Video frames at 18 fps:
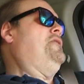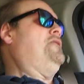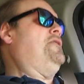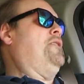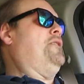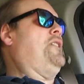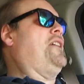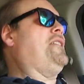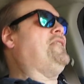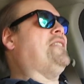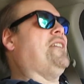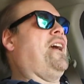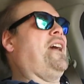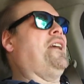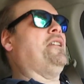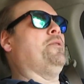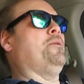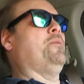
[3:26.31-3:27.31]
So that's
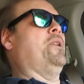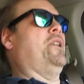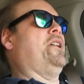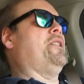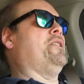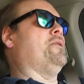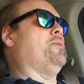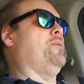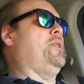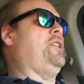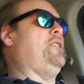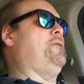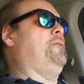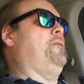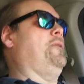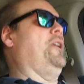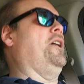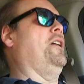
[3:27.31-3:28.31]
kind of where we
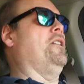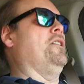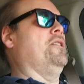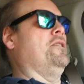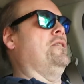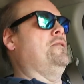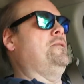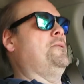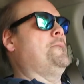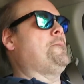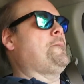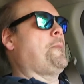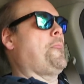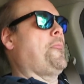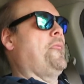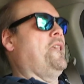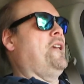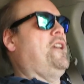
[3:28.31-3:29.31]
fall.
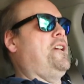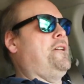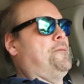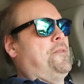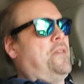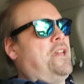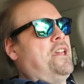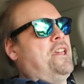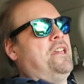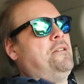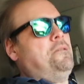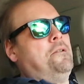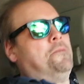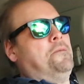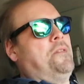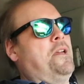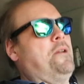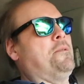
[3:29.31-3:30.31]
If they,
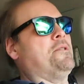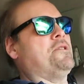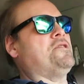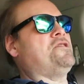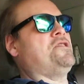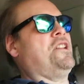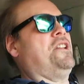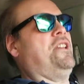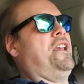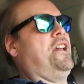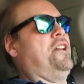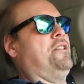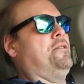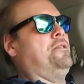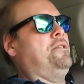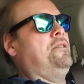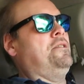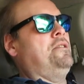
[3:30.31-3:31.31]
even if they were to shut
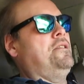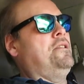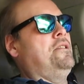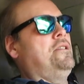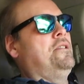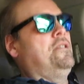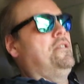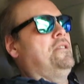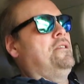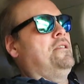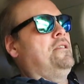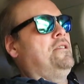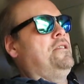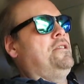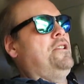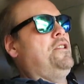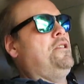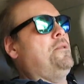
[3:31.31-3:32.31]
down
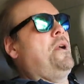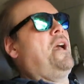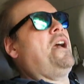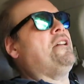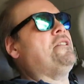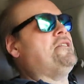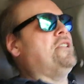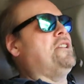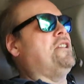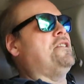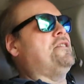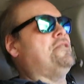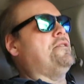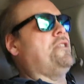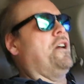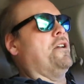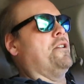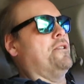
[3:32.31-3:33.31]
new housing
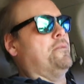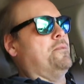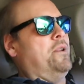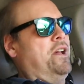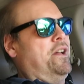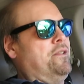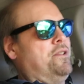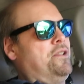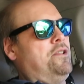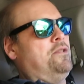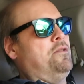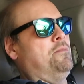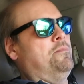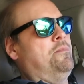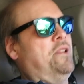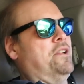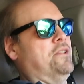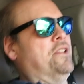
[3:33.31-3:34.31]
construction, or well, new
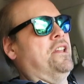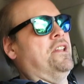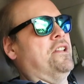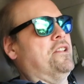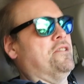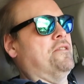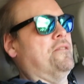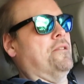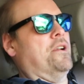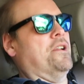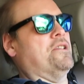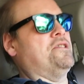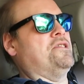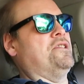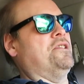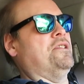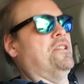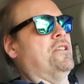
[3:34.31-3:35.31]
building
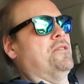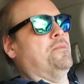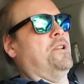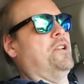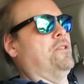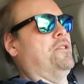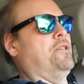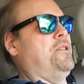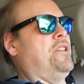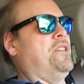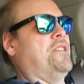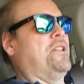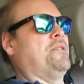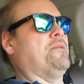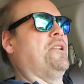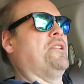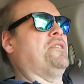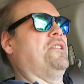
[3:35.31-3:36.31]
construction, because we don't do
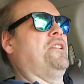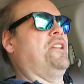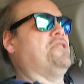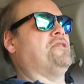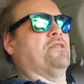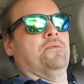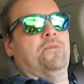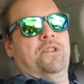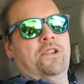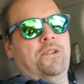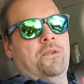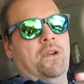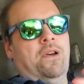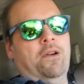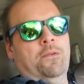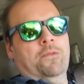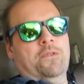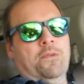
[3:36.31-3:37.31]
anything residential, we do
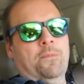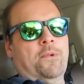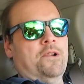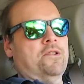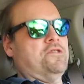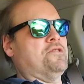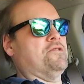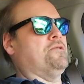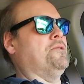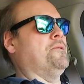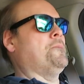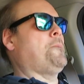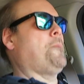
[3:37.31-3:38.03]
all commercial.